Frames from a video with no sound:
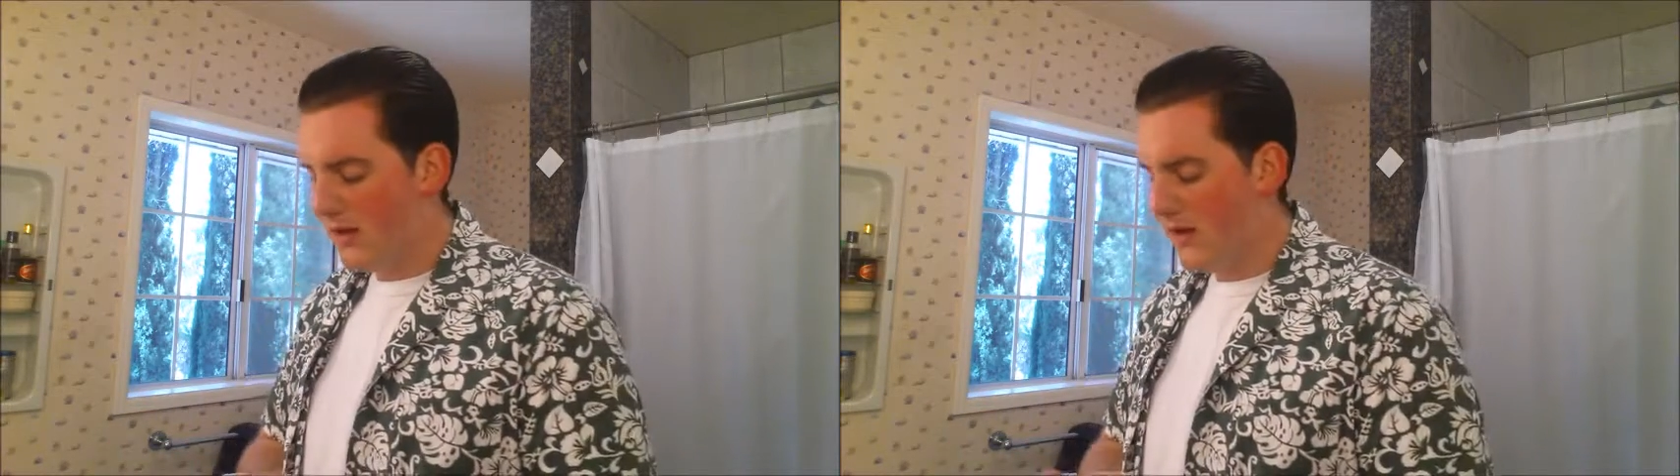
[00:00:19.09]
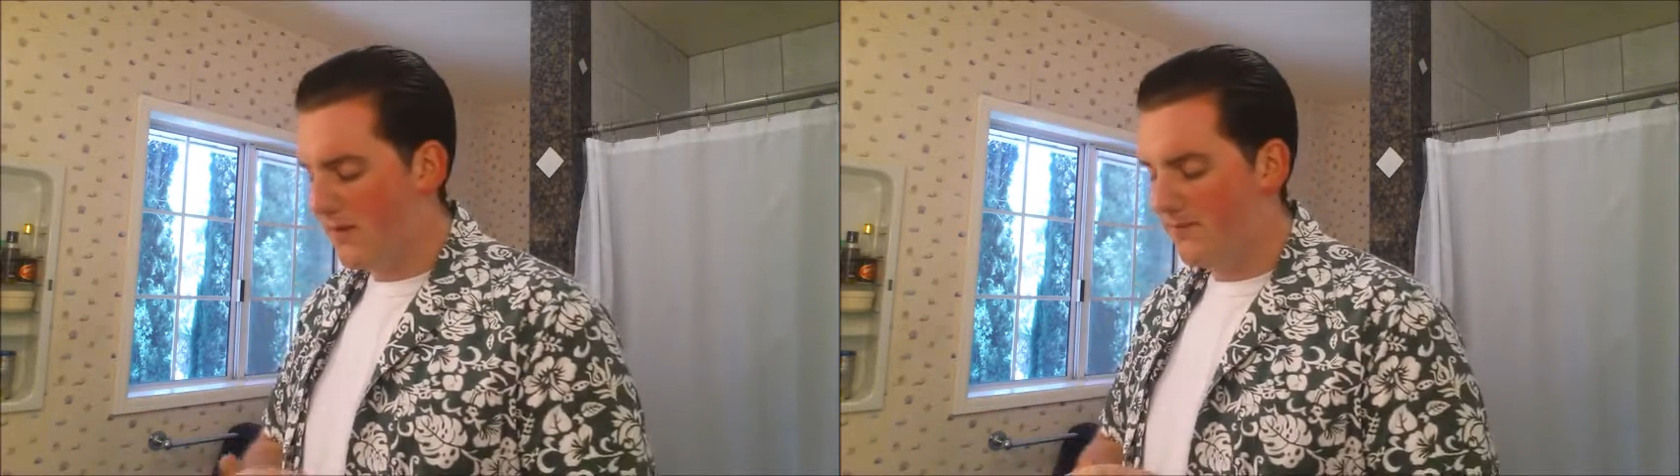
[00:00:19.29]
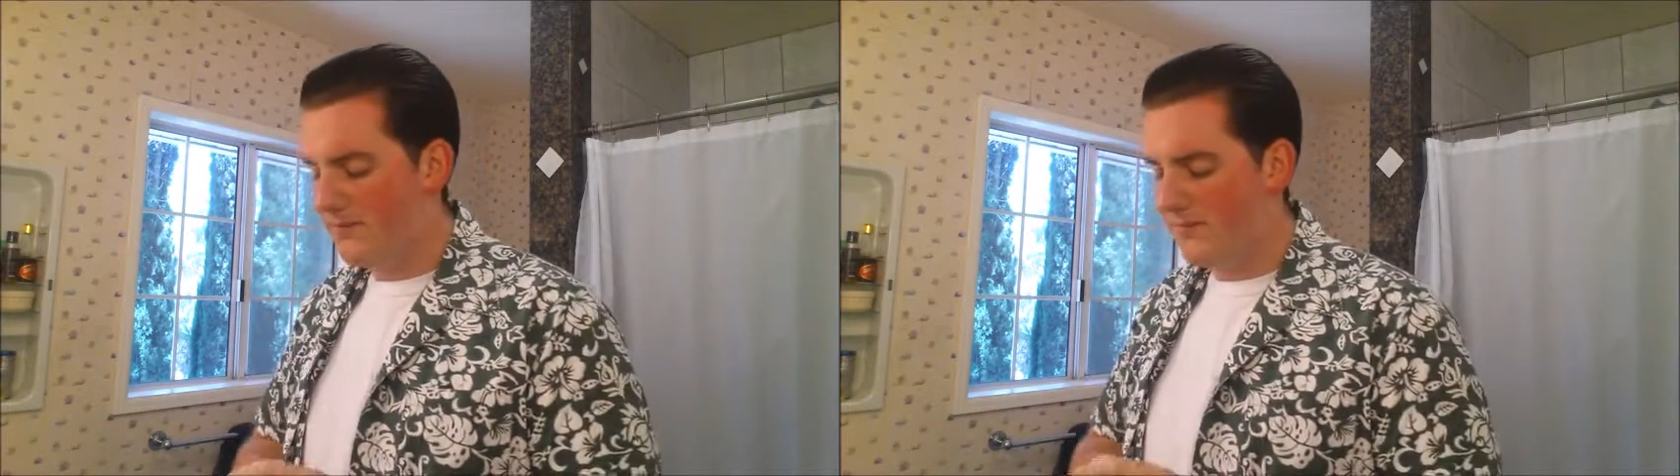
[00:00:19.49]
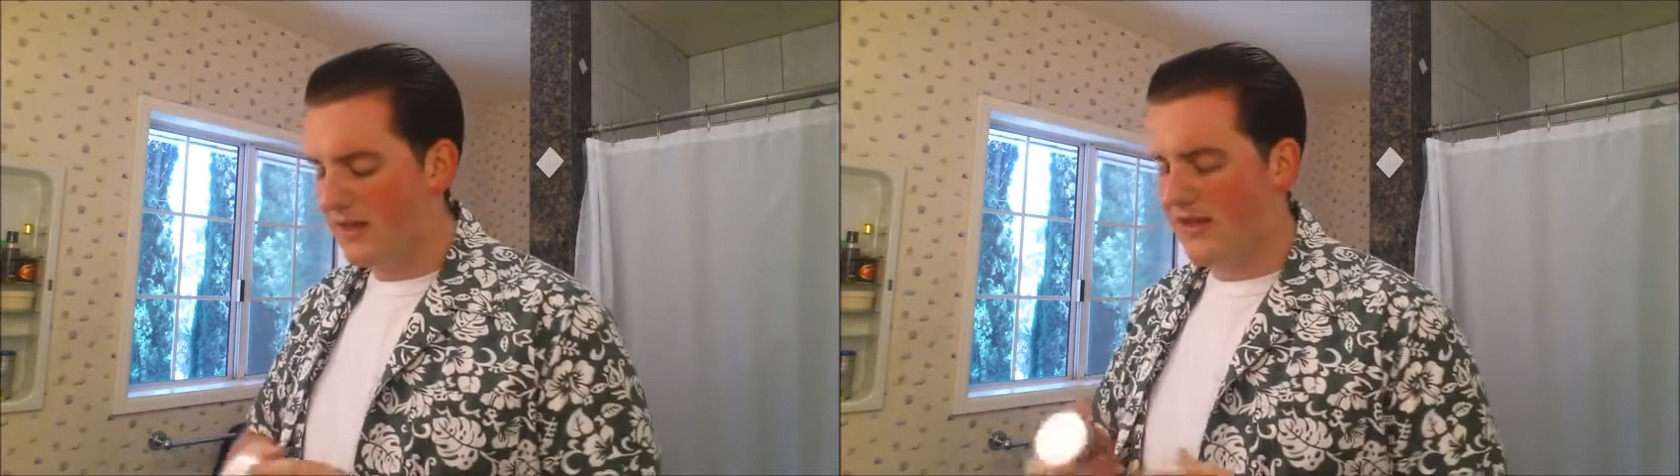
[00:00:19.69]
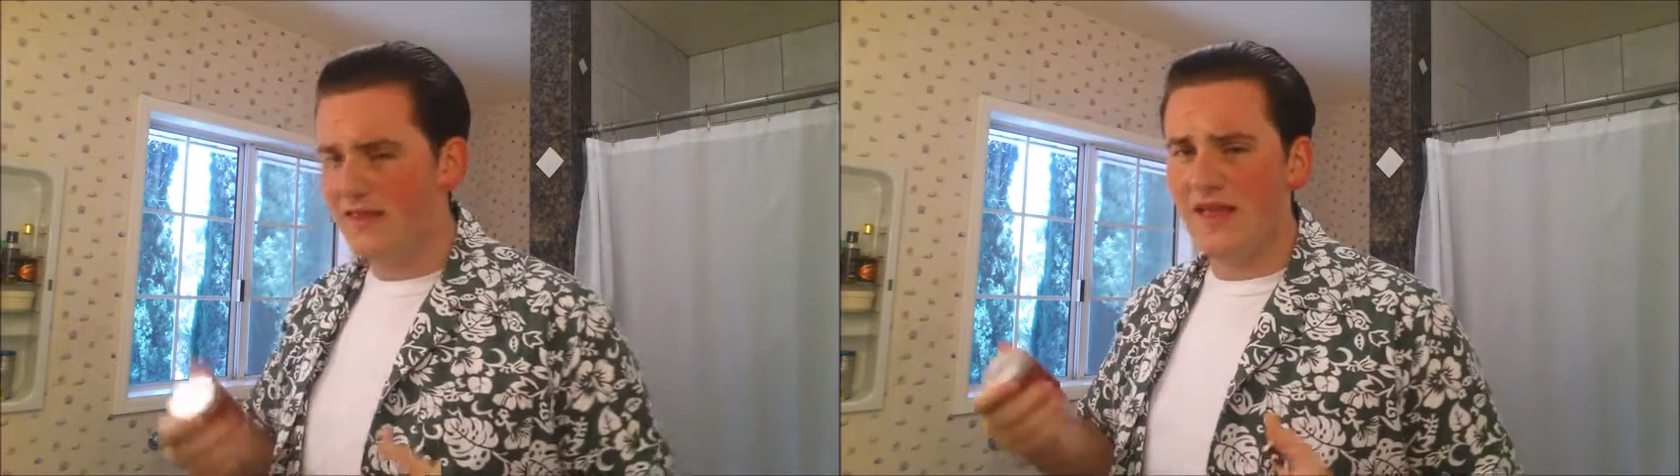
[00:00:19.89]

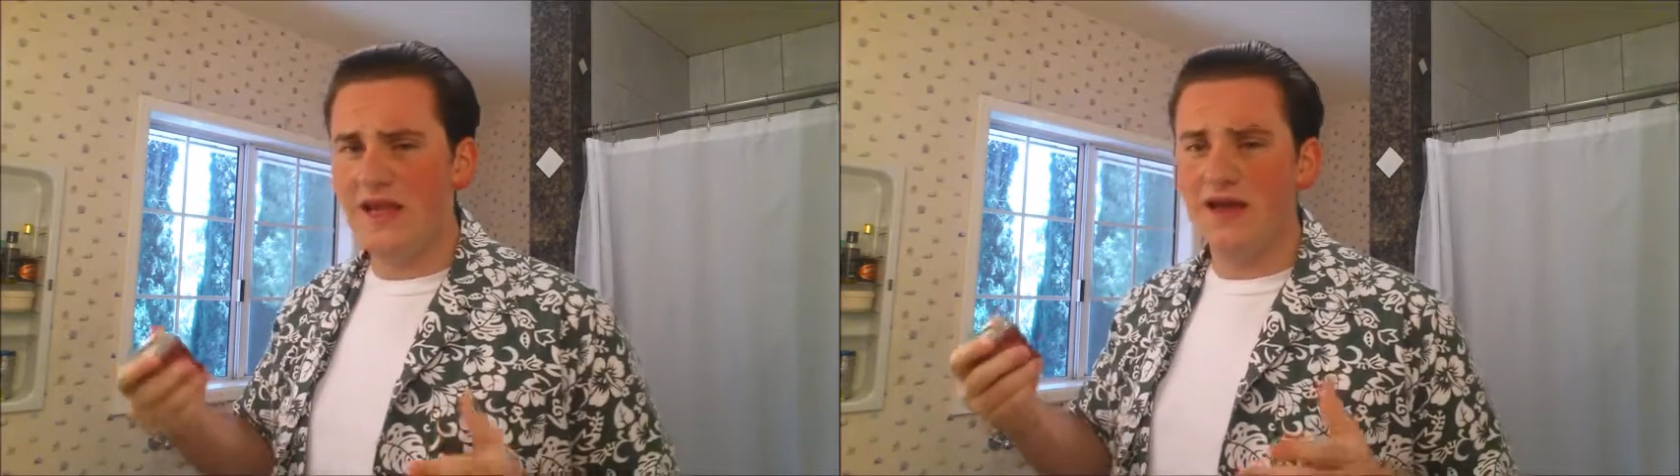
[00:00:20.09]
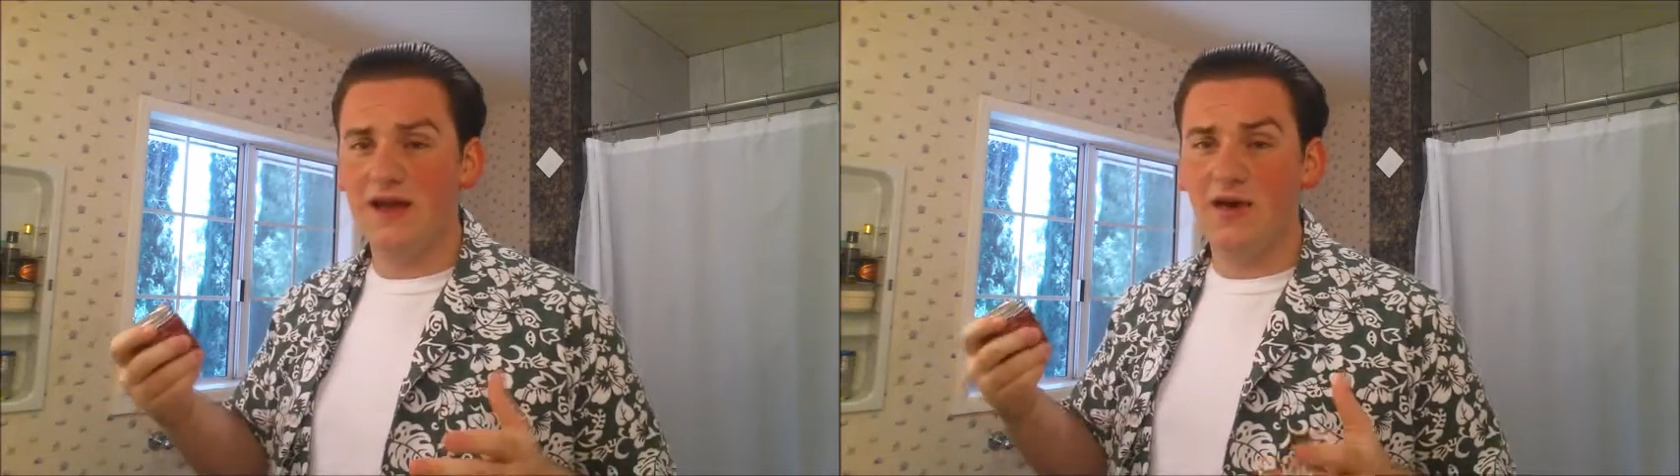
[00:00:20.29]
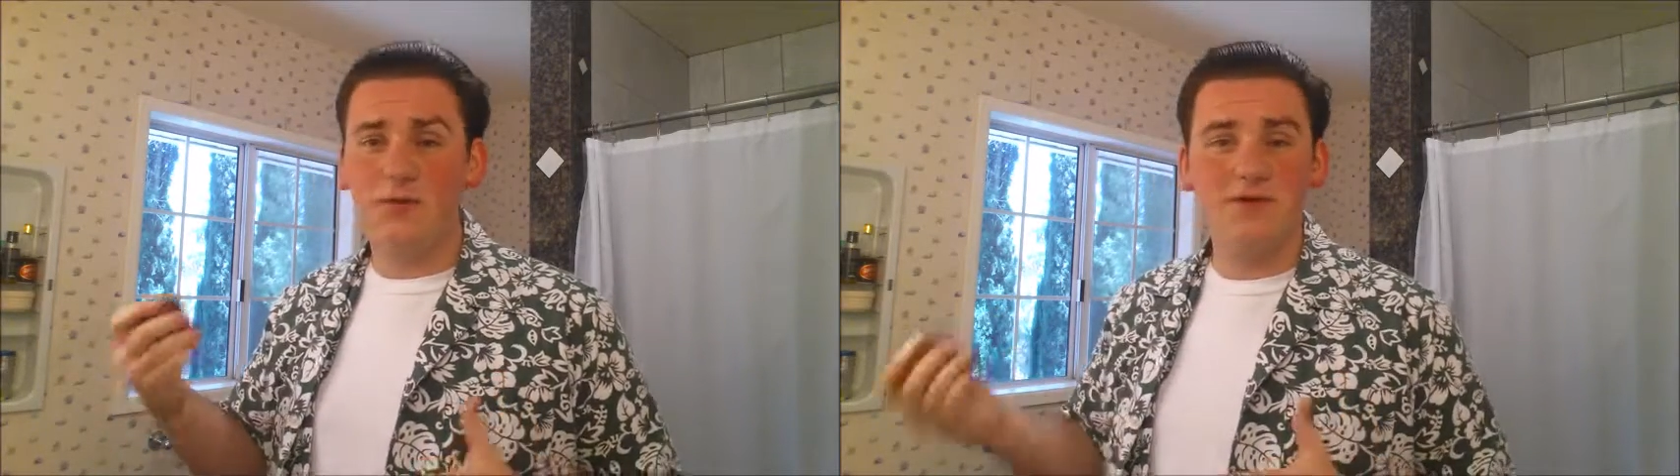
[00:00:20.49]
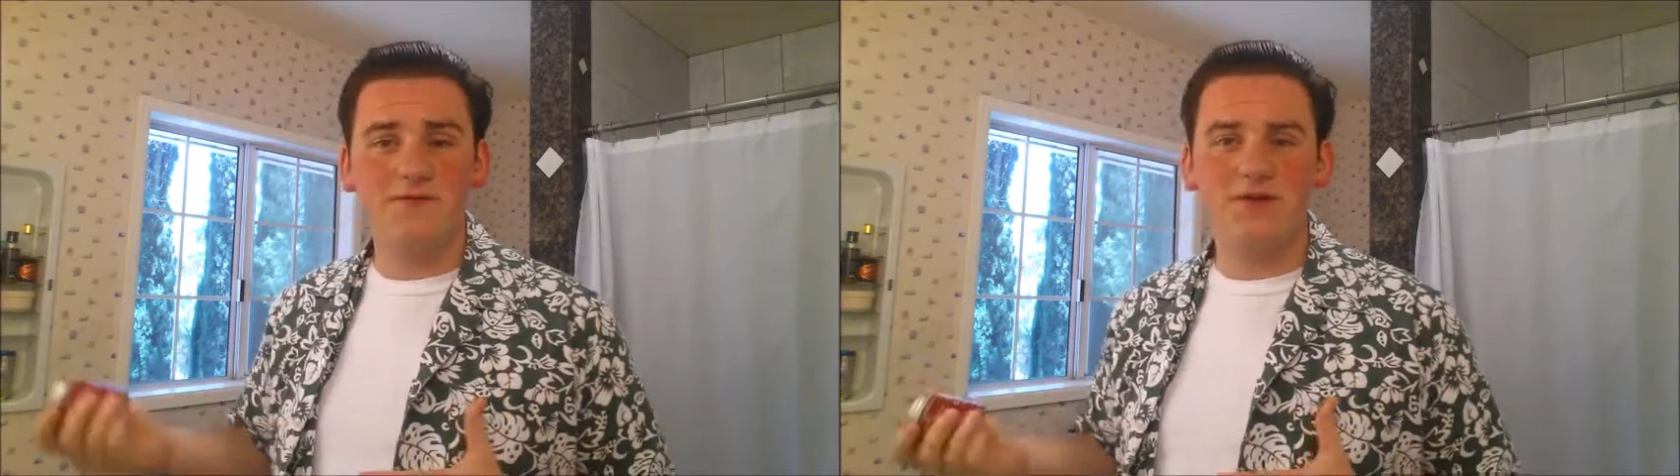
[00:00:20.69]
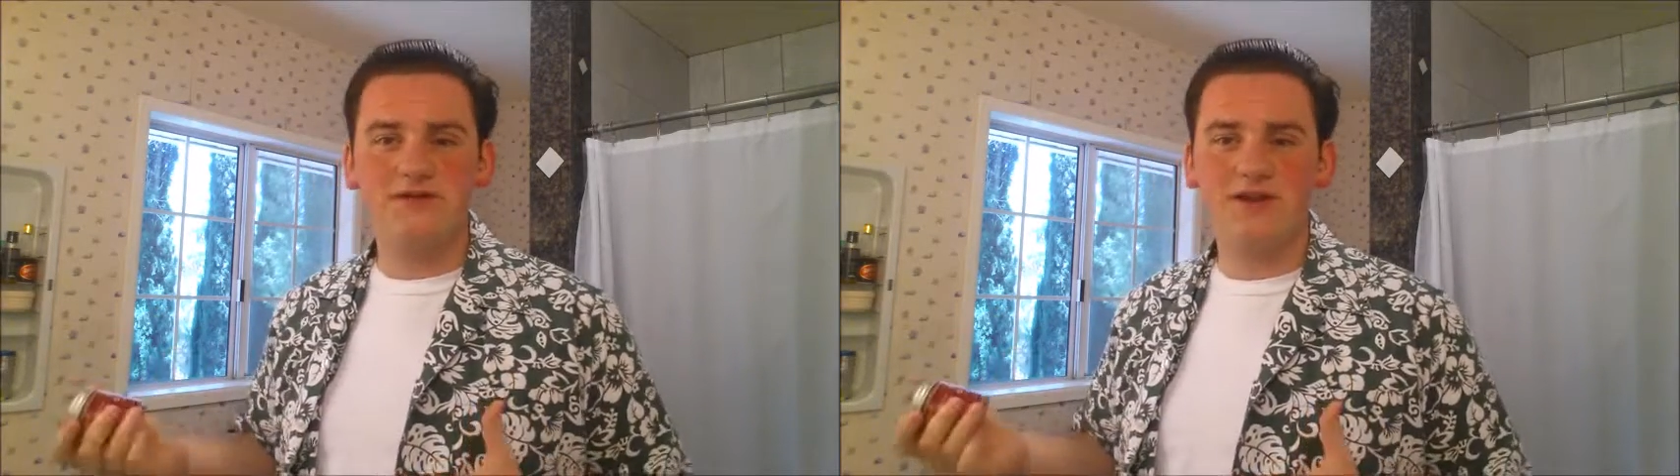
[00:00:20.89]
In that when it
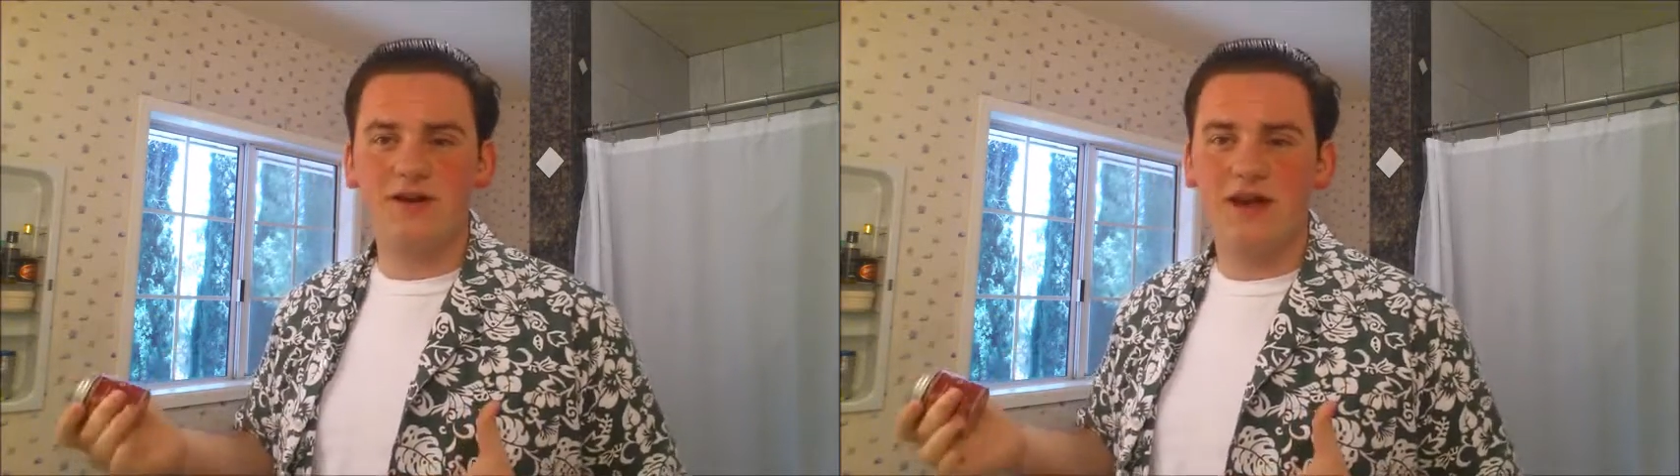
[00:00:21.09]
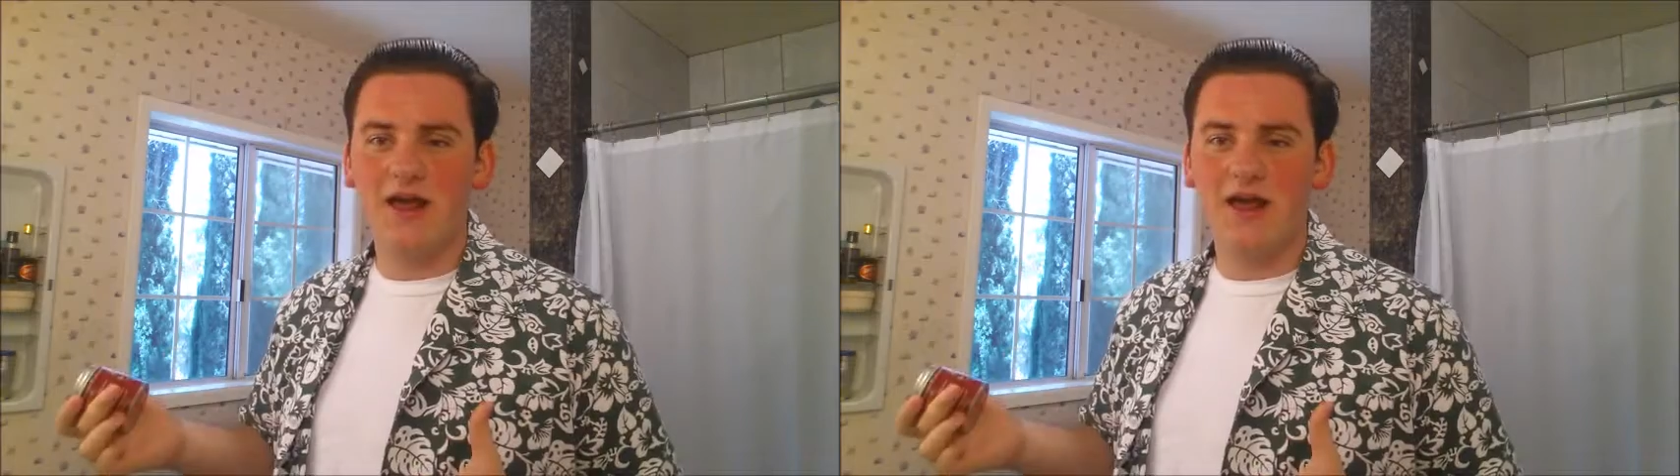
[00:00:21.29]
first started